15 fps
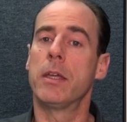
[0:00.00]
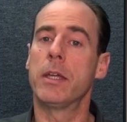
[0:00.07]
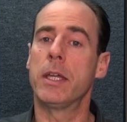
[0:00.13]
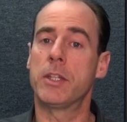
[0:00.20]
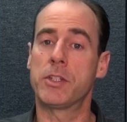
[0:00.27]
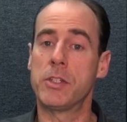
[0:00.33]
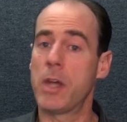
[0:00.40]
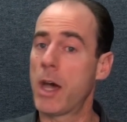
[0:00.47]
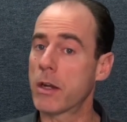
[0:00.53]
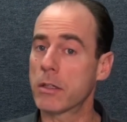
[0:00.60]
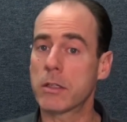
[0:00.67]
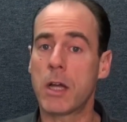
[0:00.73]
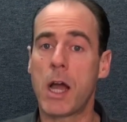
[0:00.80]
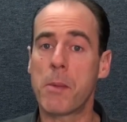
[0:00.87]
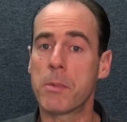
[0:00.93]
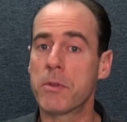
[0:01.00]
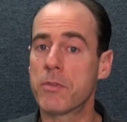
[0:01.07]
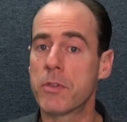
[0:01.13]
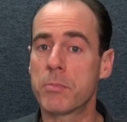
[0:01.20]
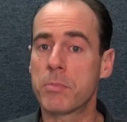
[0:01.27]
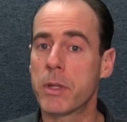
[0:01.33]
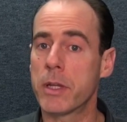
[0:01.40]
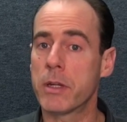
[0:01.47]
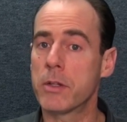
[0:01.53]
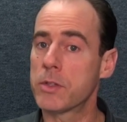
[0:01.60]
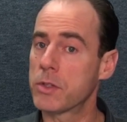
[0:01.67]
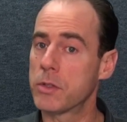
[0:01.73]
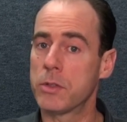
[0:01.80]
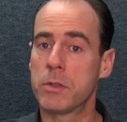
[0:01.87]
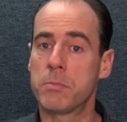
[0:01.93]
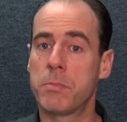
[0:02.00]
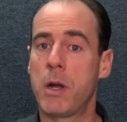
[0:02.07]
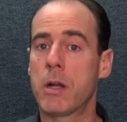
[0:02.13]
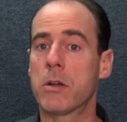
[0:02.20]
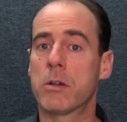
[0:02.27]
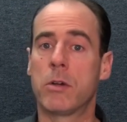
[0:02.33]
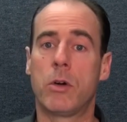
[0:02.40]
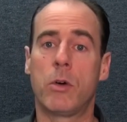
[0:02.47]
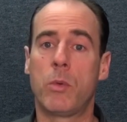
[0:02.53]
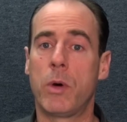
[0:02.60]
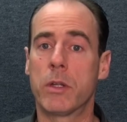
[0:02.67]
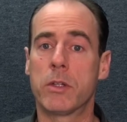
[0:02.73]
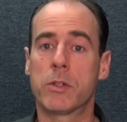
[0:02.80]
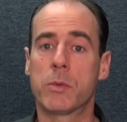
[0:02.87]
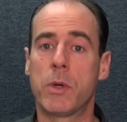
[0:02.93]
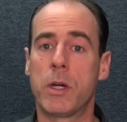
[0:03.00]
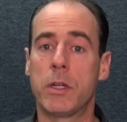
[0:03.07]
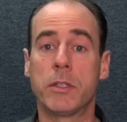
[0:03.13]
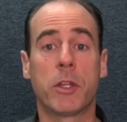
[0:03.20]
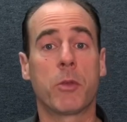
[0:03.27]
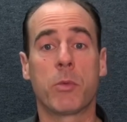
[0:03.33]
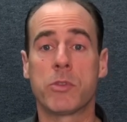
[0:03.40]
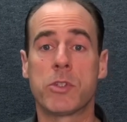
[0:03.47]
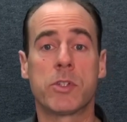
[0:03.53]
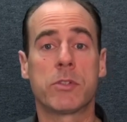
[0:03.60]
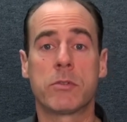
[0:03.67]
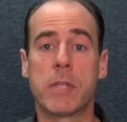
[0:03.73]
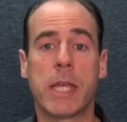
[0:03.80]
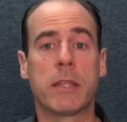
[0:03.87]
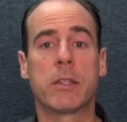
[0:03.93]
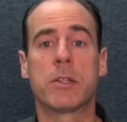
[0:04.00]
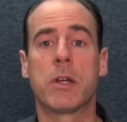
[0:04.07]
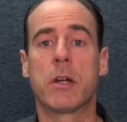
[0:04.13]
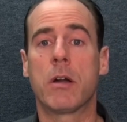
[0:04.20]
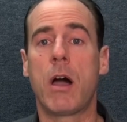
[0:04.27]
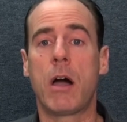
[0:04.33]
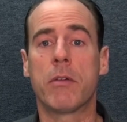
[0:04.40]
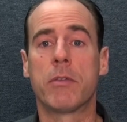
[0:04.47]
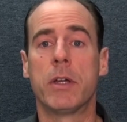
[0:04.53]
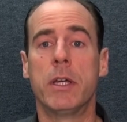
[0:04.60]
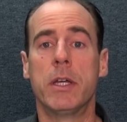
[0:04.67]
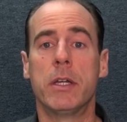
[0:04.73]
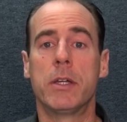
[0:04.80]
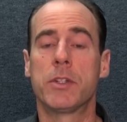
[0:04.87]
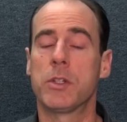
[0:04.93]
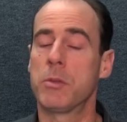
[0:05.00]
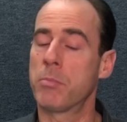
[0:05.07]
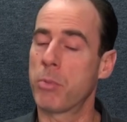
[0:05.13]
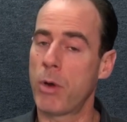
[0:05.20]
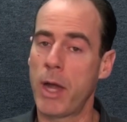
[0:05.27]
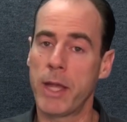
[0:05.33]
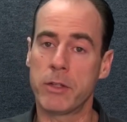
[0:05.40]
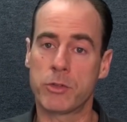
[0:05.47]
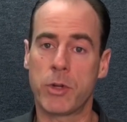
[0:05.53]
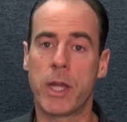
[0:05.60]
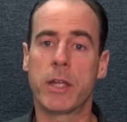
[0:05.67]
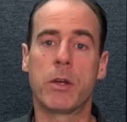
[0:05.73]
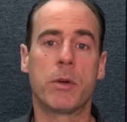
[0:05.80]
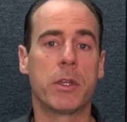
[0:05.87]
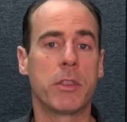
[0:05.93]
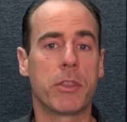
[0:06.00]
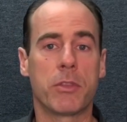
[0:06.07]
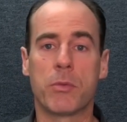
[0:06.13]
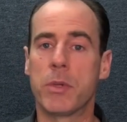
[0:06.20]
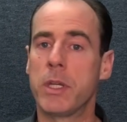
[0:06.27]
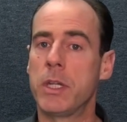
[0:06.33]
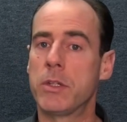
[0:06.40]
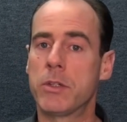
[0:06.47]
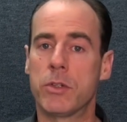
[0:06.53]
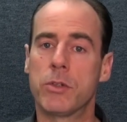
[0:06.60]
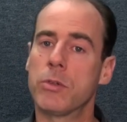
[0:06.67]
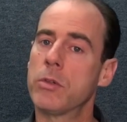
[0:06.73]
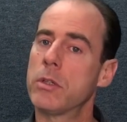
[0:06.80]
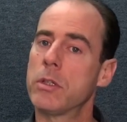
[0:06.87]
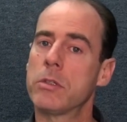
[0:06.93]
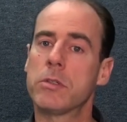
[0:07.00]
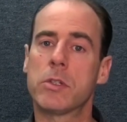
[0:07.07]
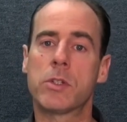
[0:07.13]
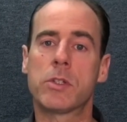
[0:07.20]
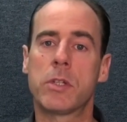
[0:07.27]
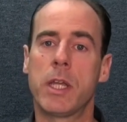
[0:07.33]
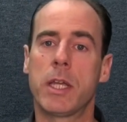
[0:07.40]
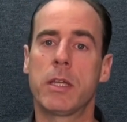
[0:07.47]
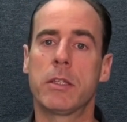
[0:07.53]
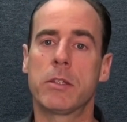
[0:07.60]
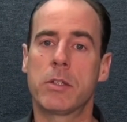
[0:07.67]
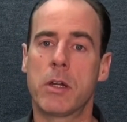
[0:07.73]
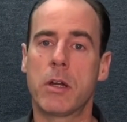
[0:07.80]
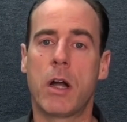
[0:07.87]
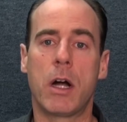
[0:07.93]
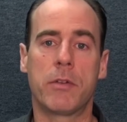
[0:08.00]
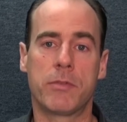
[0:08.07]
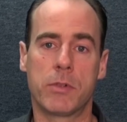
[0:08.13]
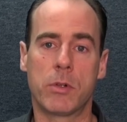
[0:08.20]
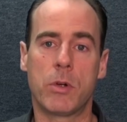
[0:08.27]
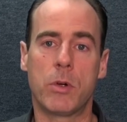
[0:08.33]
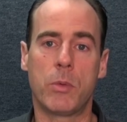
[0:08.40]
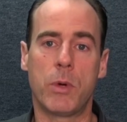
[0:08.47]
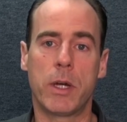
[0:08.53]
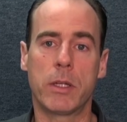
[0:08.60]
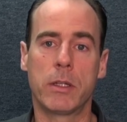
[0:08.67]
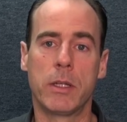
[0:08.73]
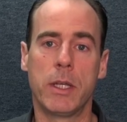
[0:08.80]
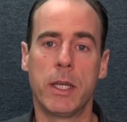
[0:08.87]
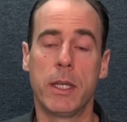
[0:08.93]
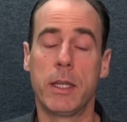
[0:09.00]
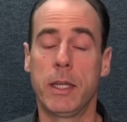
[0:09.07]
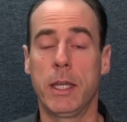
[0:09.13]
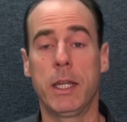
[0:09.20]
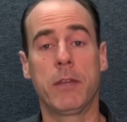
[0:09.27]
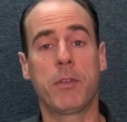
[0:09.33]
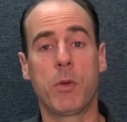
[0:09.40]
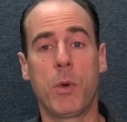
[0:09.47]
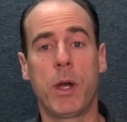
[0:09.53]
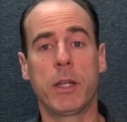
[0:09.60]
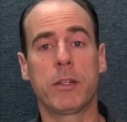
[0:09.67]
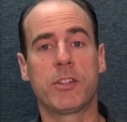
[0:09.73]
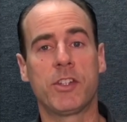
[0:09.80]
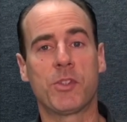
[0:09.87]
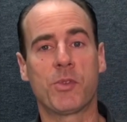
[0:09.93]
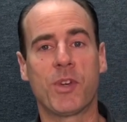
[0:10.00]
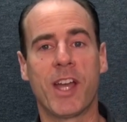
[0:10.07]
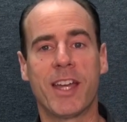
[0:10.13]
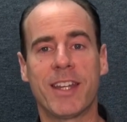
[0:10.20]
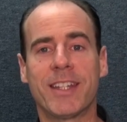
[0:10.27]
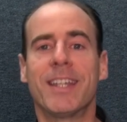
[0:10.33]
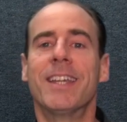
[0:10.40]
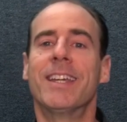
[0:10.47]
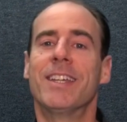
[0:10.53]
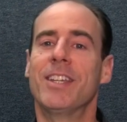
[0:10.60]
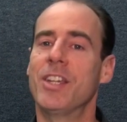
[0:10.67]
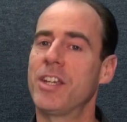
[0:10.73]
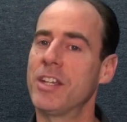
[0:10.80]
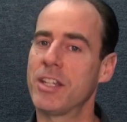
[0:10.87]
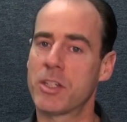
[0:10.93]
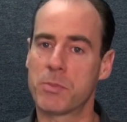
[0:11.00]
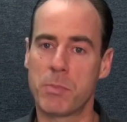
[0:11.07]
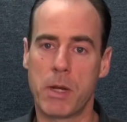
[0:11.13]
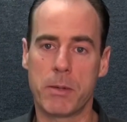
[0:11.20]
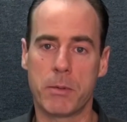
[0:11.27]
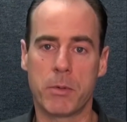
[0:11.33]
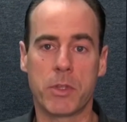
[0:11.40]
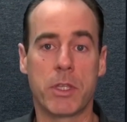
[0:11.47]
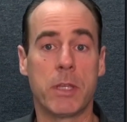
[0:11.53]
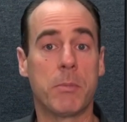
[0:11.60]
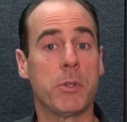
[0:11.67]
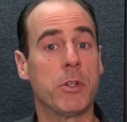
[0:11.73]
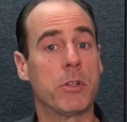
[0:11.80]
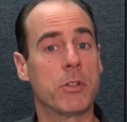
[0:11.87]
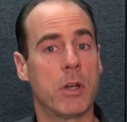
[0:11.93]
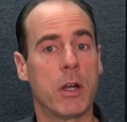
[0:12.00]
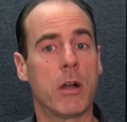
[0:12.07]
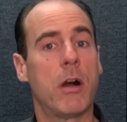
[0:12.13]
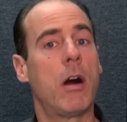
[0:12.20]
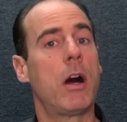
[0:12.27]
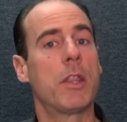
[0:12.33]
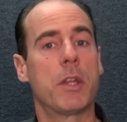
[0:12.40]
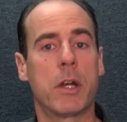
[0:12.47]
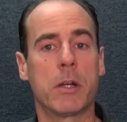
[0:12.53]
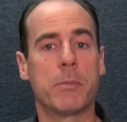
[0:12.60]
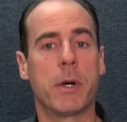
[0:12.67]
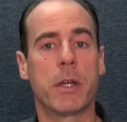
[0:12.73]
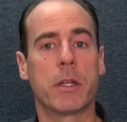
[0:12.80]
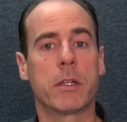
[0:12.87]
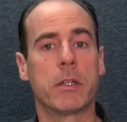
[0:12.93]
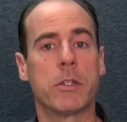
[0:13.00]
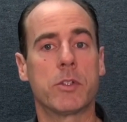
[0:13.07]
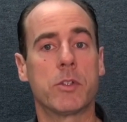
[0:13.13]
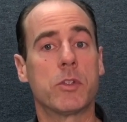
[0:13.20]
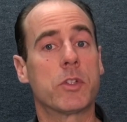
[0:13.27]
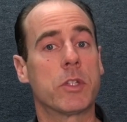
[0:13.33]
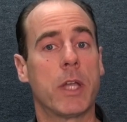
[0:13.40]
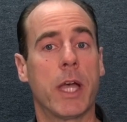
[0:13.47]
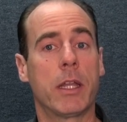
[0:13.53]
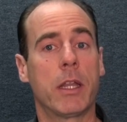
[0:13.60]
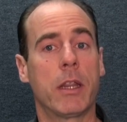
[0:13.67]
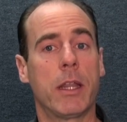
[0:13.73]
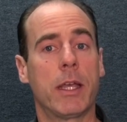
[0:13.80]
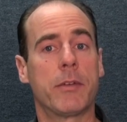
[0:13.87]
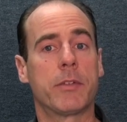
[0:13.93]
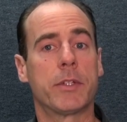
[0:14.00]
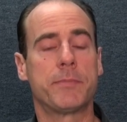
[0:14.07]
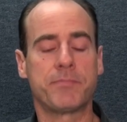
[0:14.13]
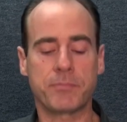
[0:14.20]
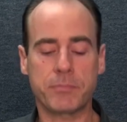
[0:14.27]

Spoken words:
It's not uncommon for players to pucker hole 1 as well. In other words, just take the tongue off. So try going 3, 2, and then just taking the tongue off for hole 1. And if you want, since we're at it, you can experiment with keeping your tongue on the harmonica as you slide to the left.